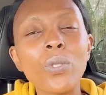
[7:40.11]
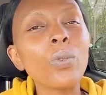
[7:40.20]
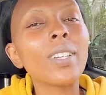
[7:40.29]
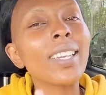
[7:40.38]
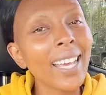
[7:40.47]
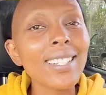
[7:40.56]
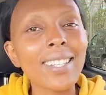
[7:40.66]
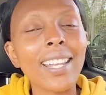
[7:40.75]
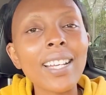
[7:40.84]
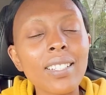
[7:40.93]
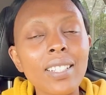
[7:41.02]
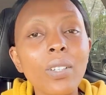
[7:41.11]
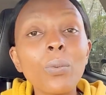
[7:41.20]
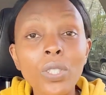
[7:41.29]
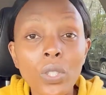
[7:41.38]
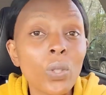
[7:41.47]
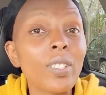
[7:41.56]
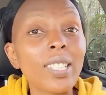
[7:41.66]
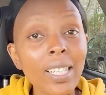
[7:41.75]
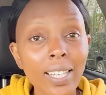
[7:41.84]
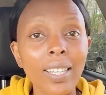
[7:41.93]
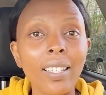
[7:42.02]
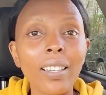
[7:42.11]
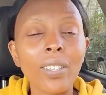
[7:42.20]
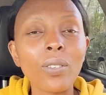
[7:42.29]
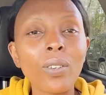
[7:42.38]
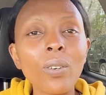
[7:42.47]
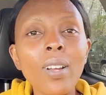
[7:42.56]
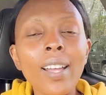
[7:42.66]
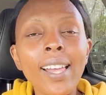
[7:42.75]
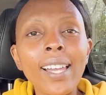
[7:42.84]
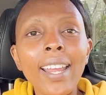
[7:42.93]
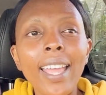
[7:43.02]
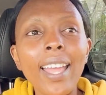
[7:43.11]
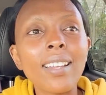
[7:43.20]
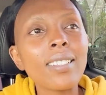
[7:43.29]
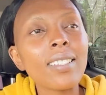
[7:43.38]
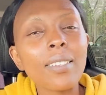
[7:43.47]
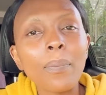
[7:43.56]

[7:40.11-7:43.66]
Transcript: to get that which you're seeking, you know. And